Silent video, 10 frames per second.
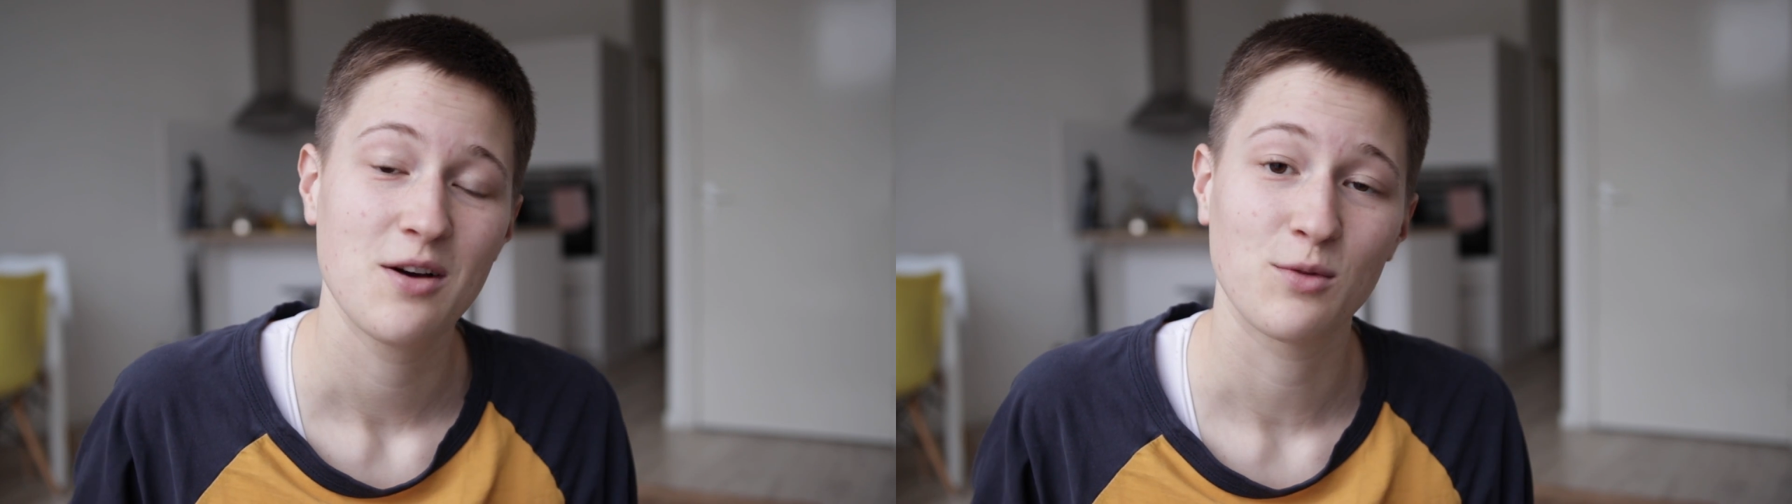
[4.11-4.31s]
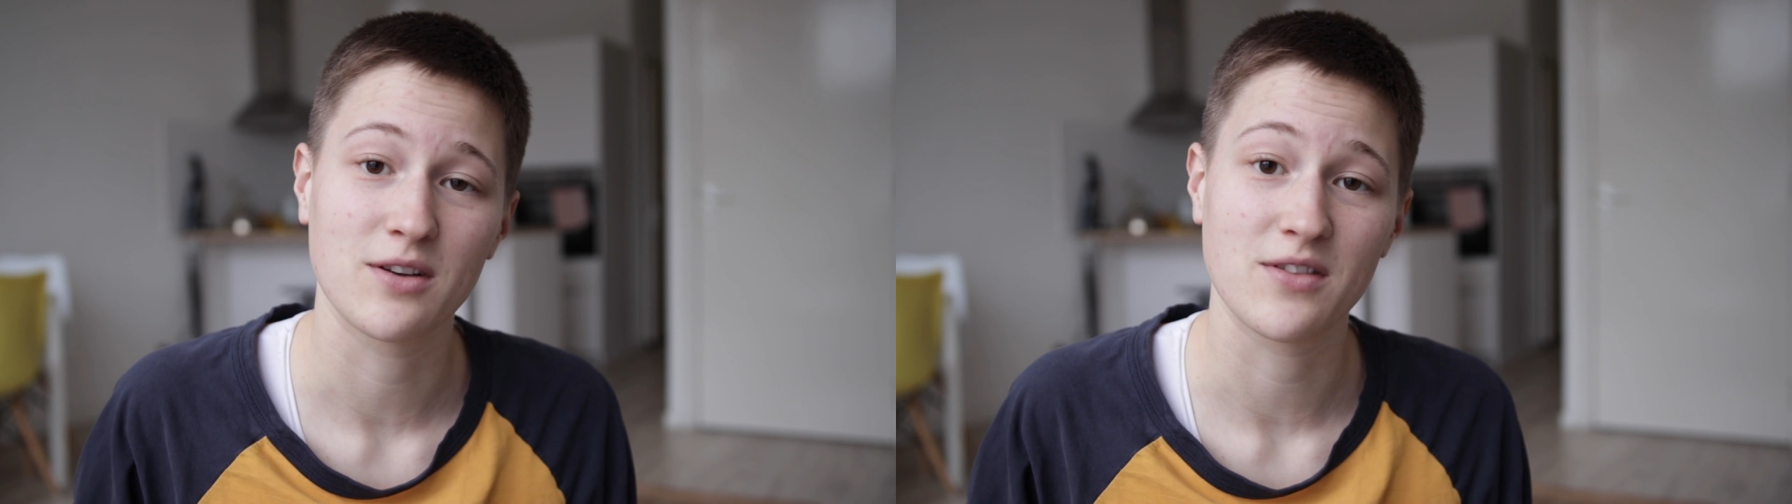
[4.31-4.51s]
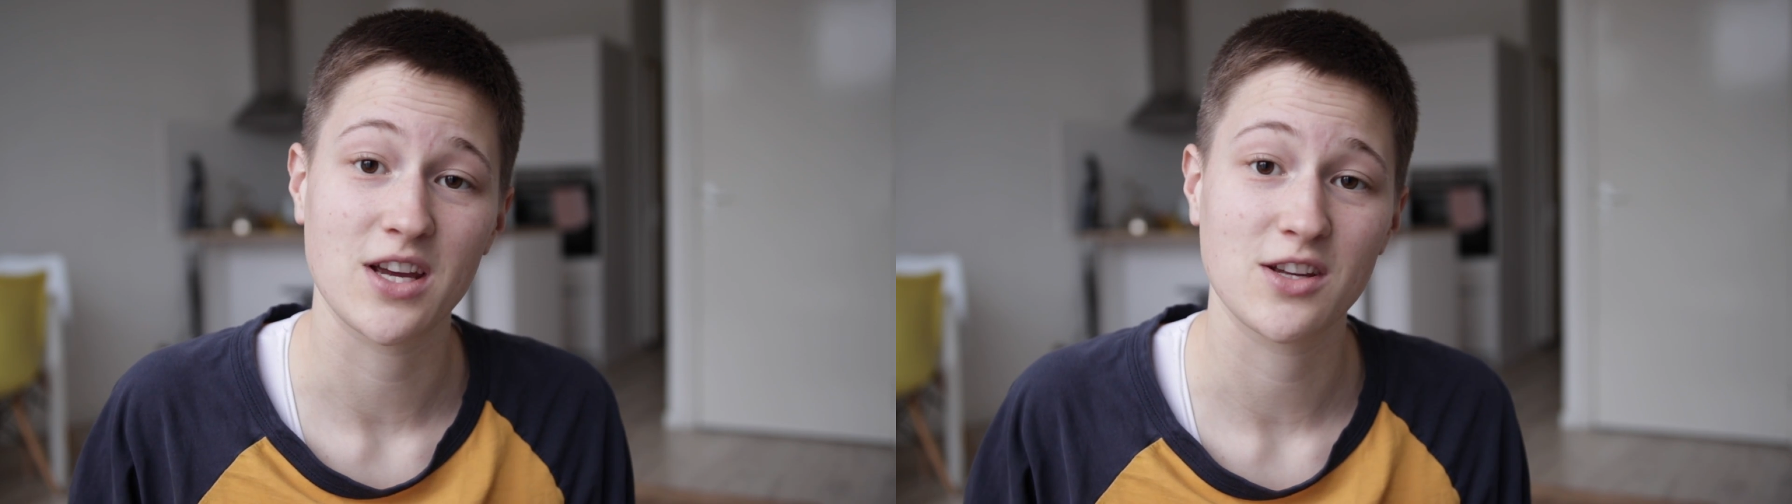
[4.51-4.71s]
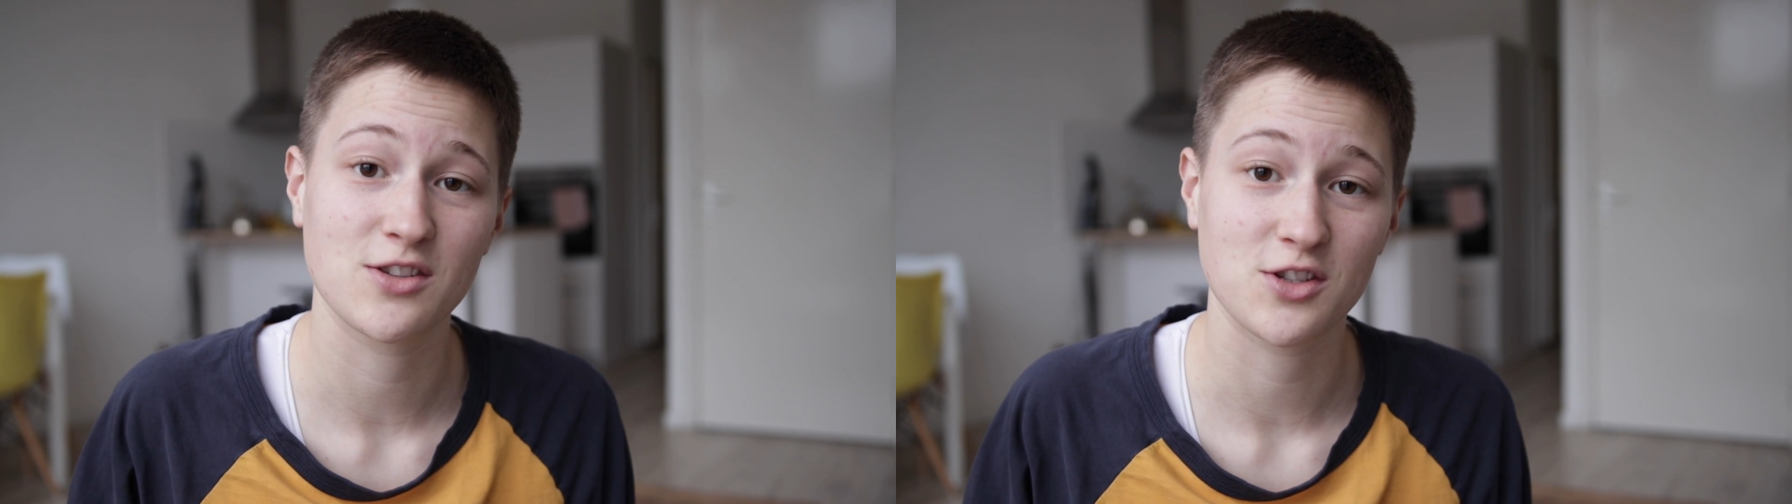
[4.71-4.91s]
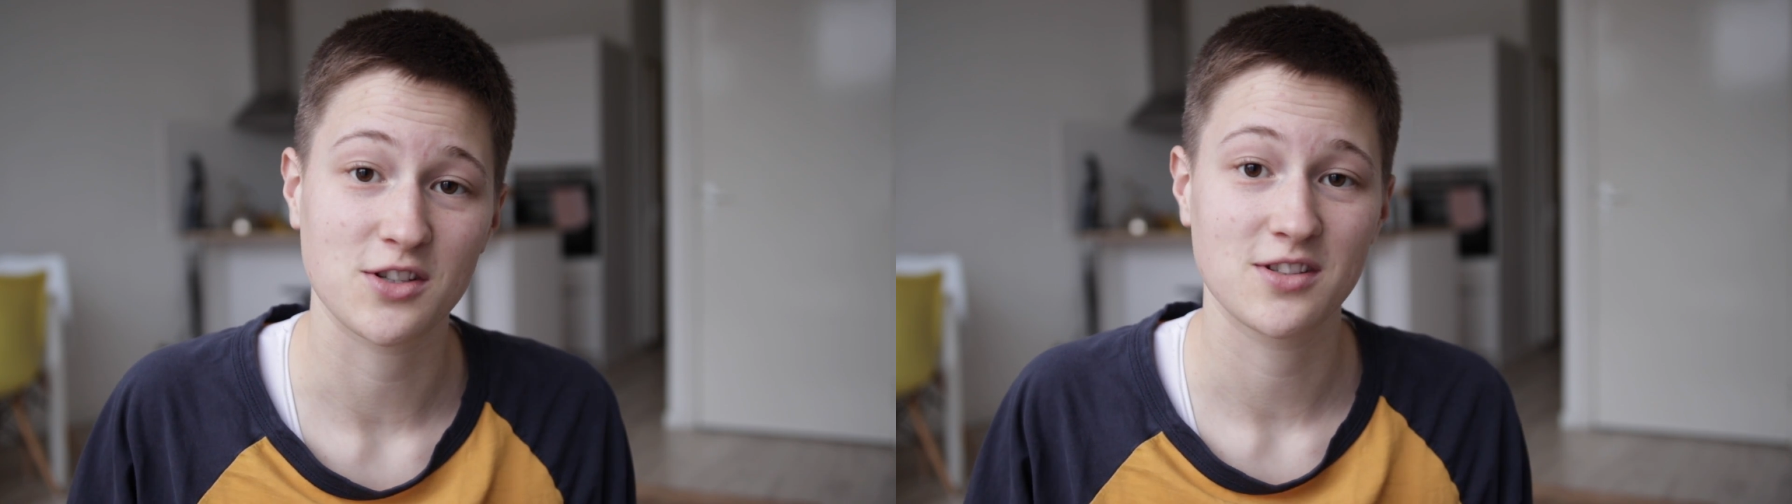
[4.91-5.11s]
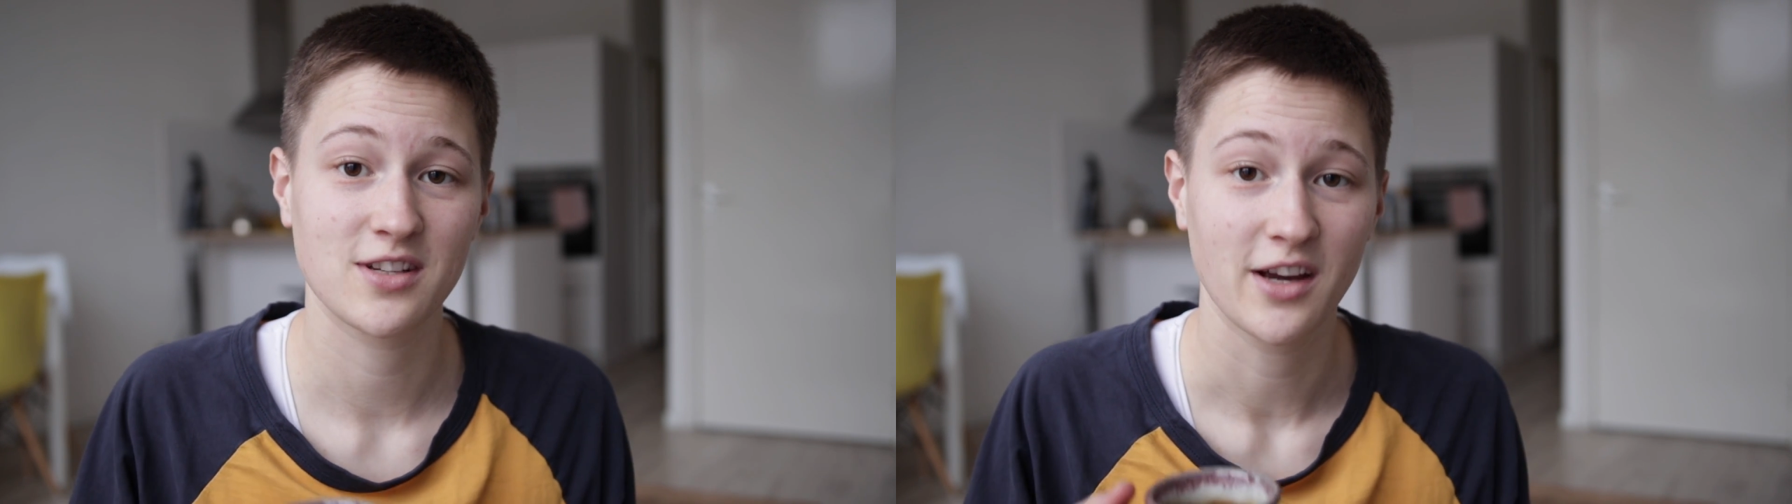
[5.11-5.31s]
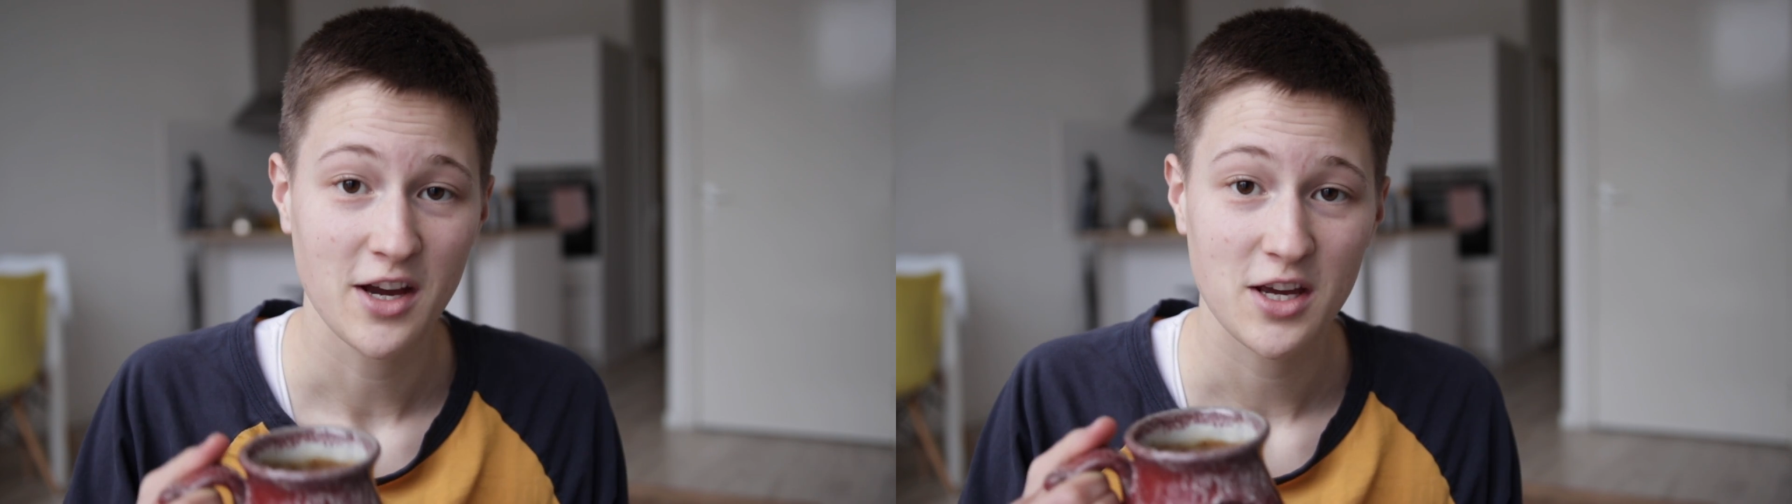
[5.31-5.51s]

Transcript: one of these, just